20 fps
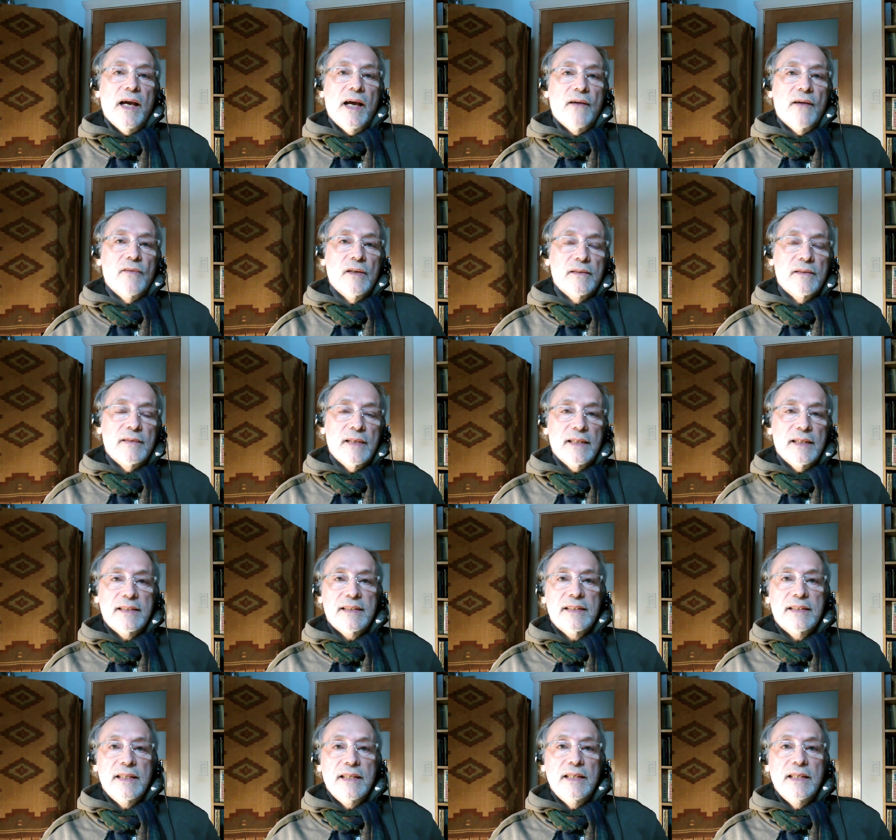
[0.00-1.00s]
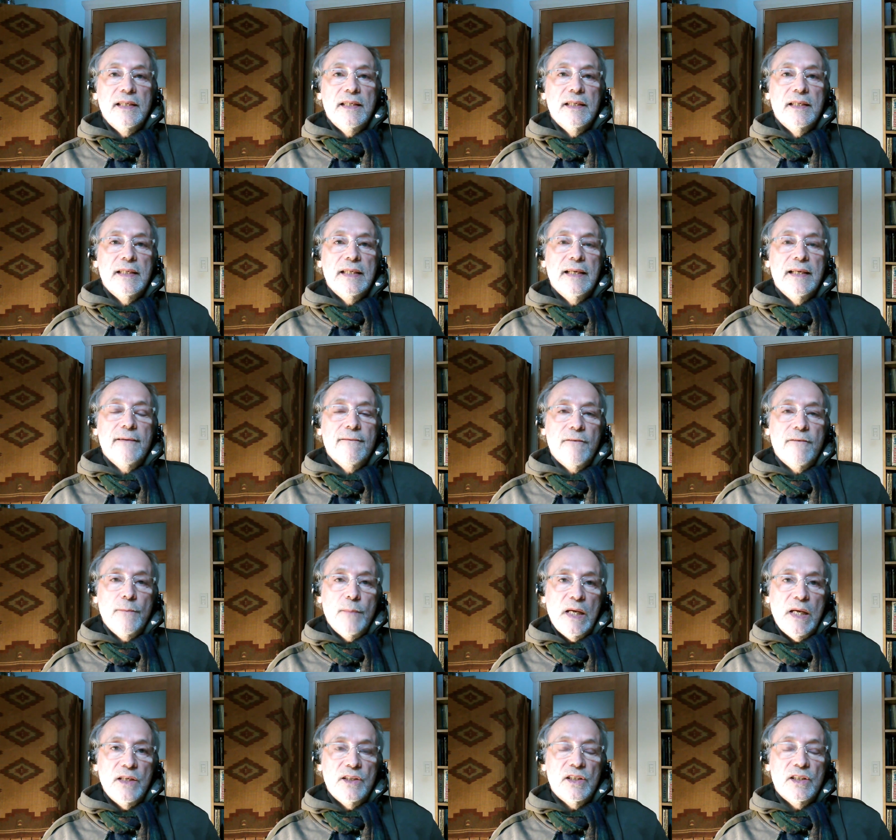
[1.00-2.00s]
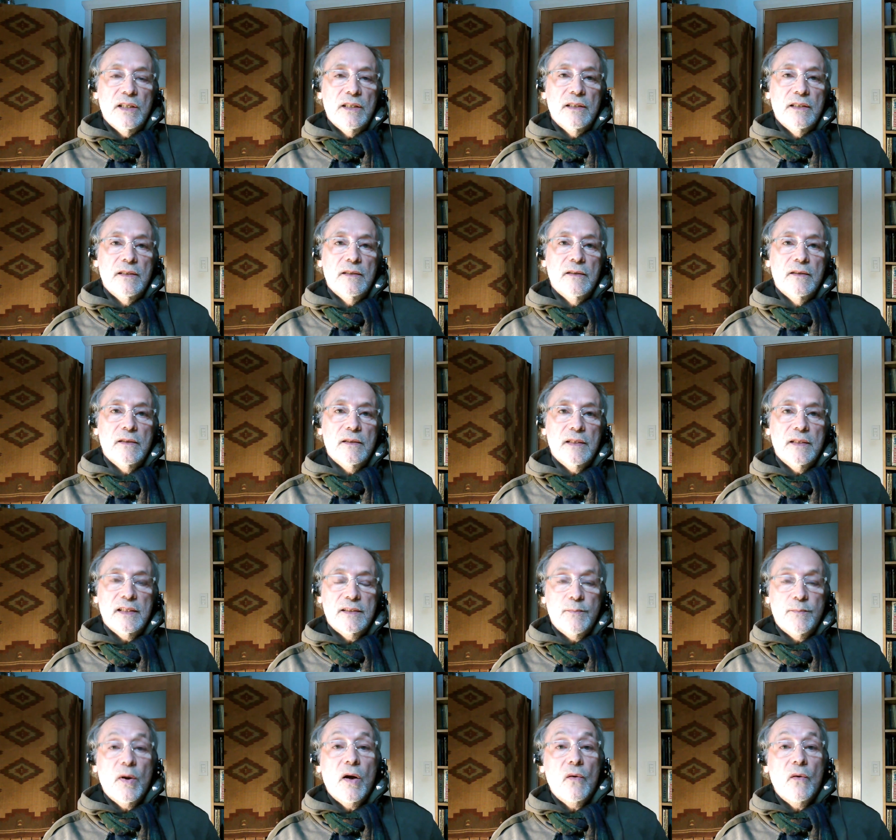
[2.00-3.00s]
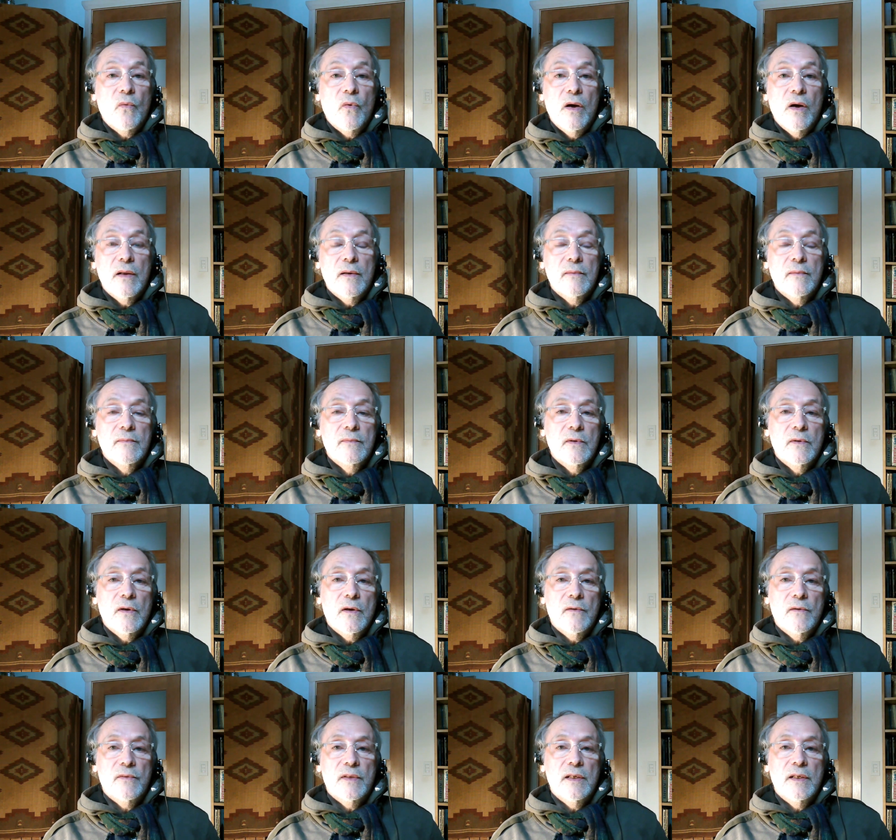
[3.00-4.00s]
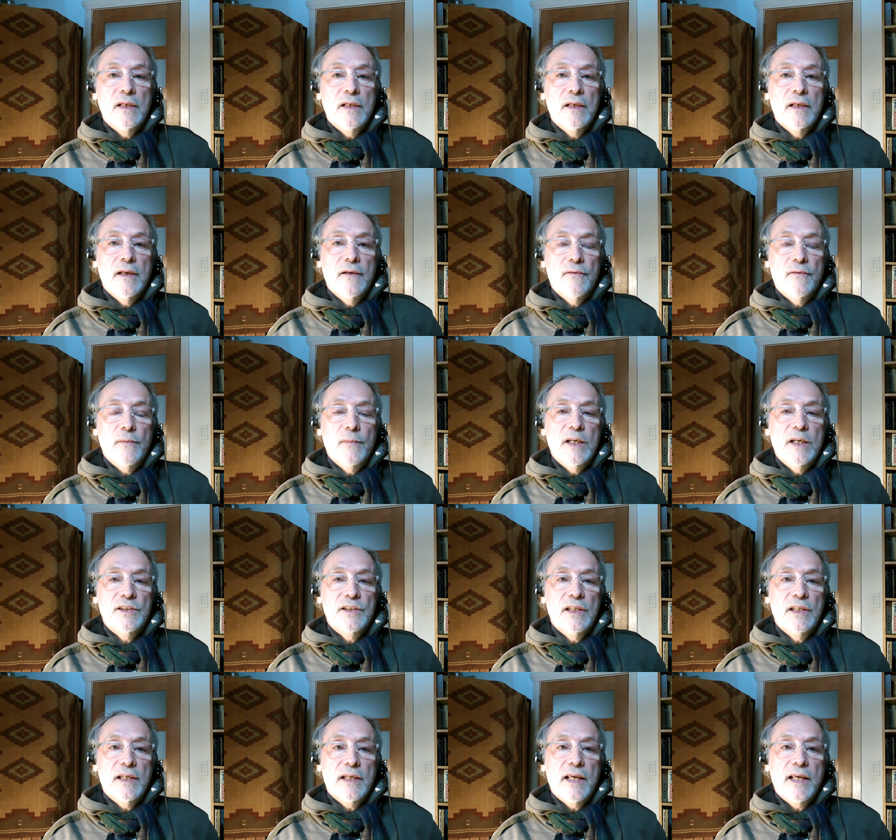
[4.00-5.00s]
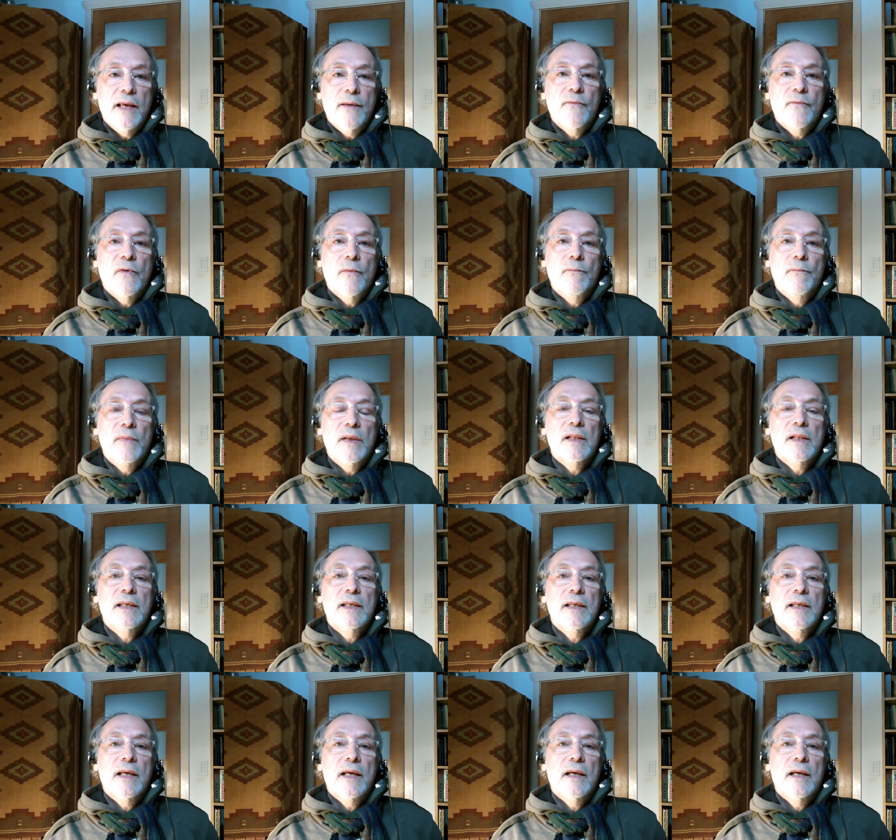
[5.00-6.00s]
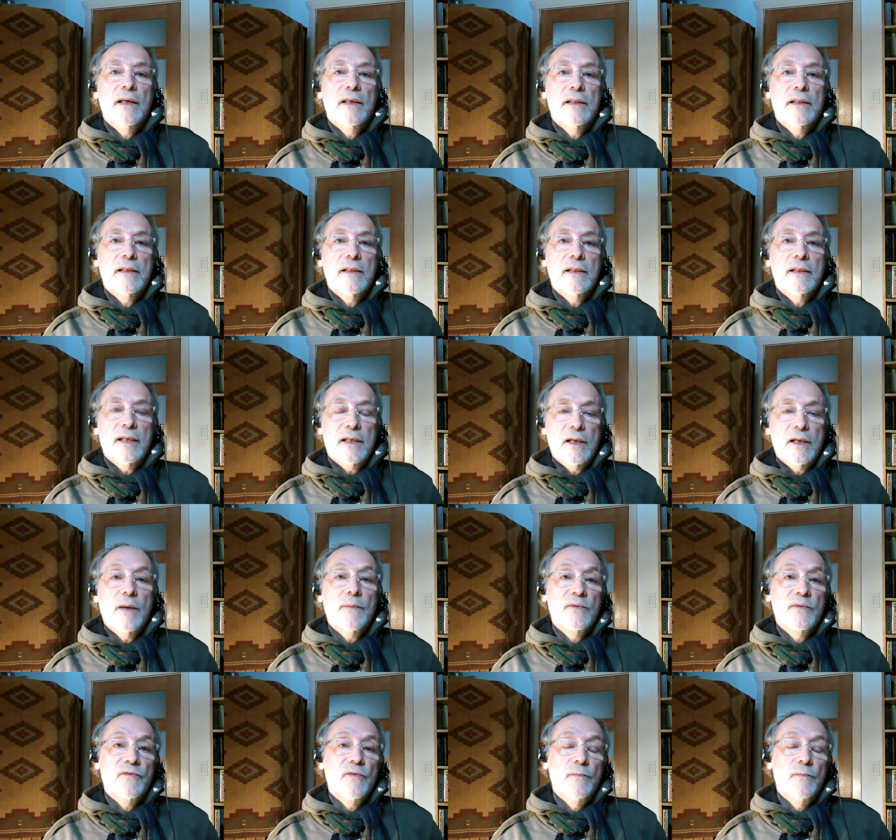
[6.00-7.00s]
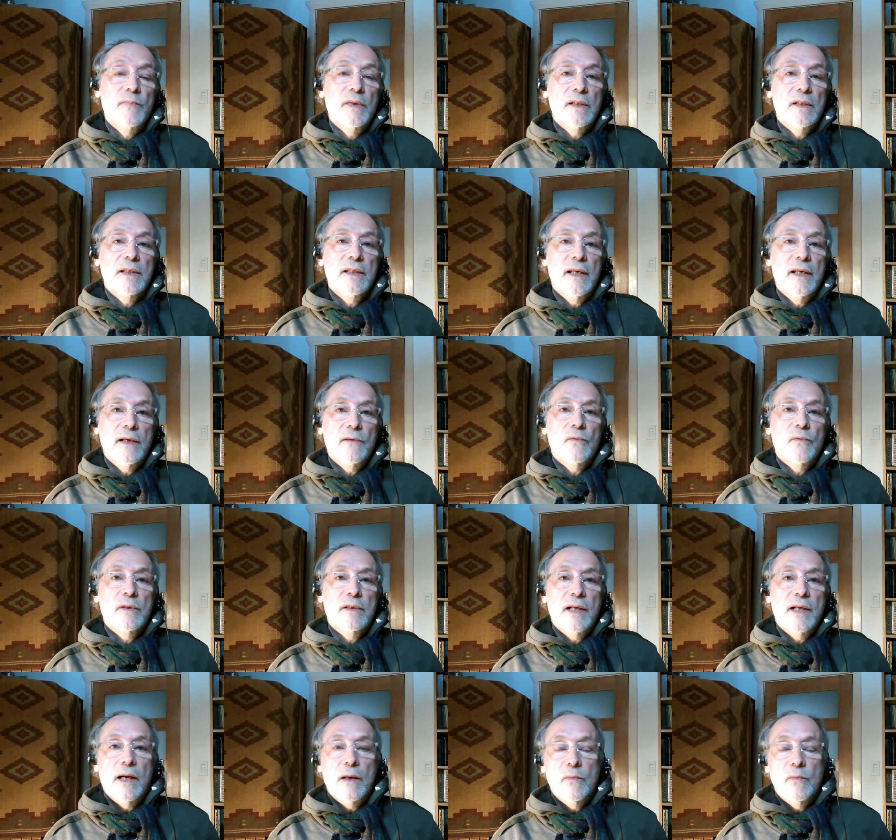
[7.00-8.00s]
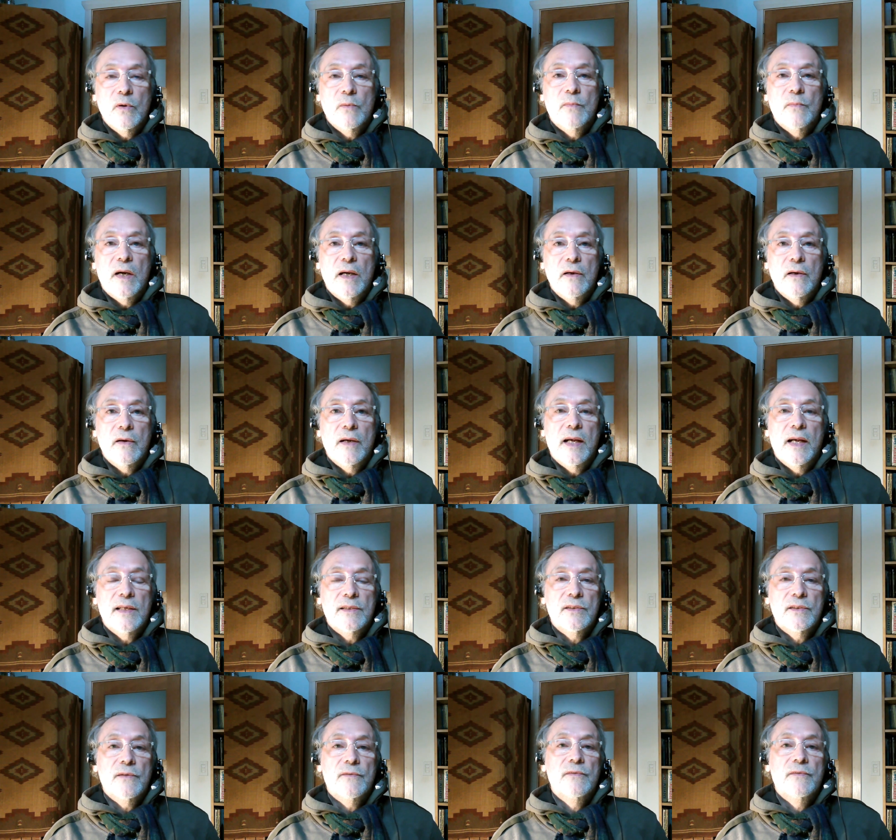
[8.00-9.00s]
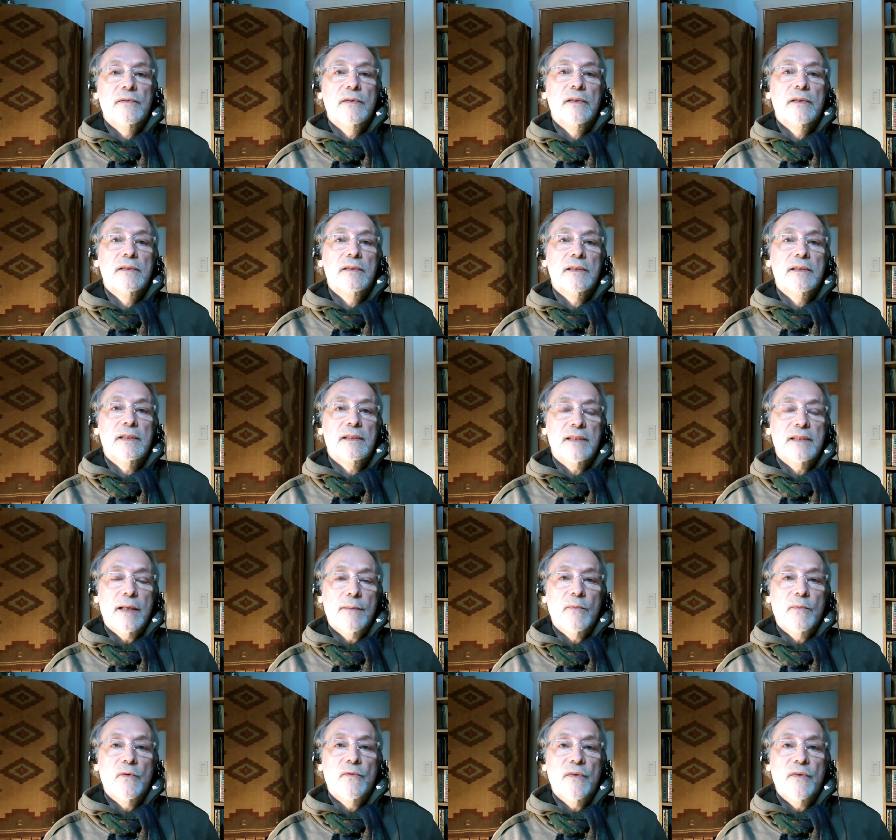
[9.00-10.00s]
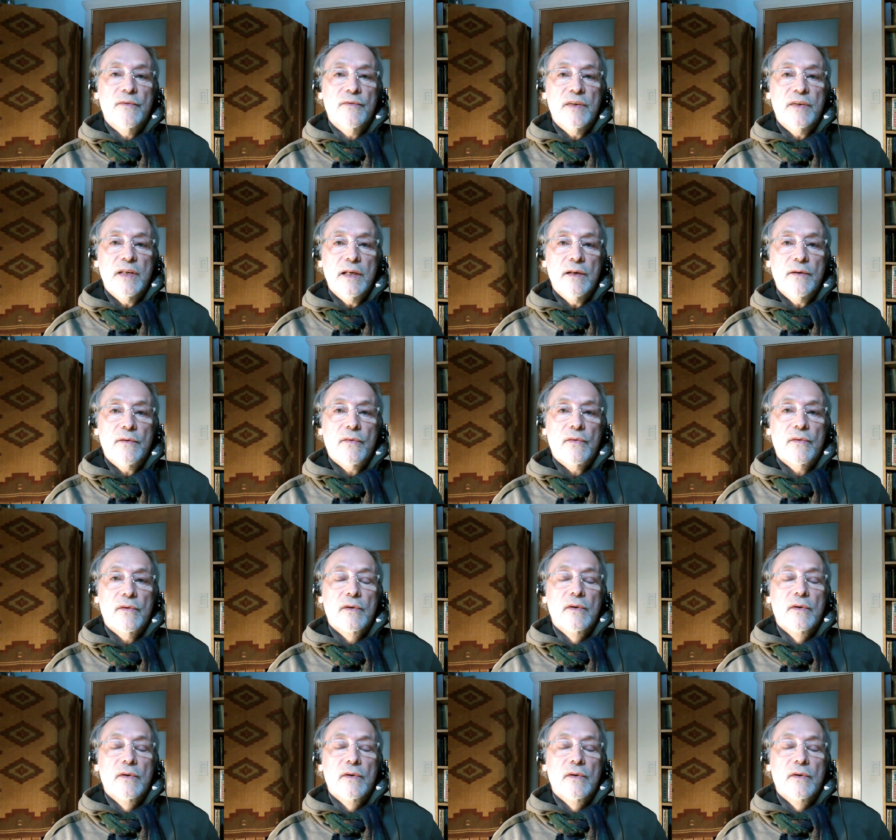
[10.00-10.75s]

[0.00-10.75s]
have it. That's the information. That's part one of the information that came from Billy, that comes from Billy Eduard Albert Meier as of December fifteenth,